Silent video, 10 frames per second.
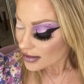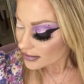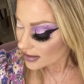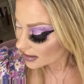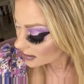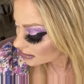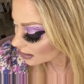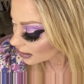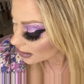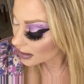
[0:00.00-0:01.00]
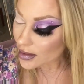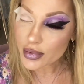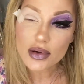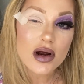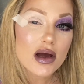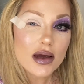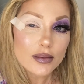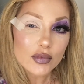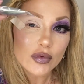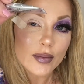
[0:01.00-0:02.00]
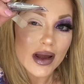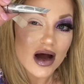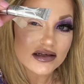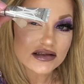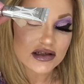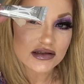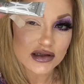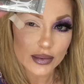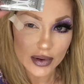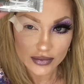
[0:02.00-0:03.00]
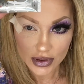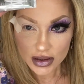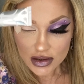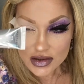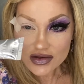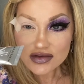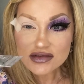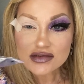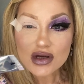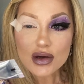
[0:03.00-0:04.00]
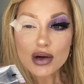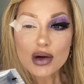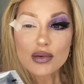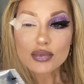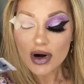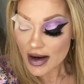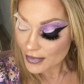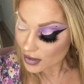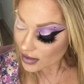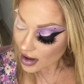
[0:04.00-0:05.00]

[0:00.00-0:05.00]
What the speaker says: Then I primed with my Anastasia Beverly Hills primer.